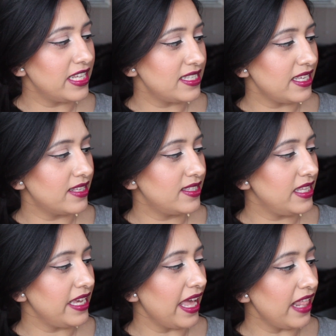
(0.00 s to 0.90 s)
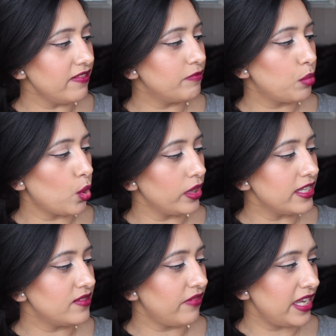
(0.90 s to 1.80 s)
This is the e.l.f.
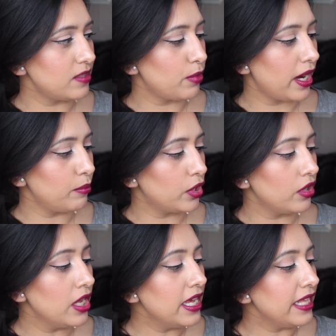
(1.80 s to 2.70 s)
Poreless Face Primer.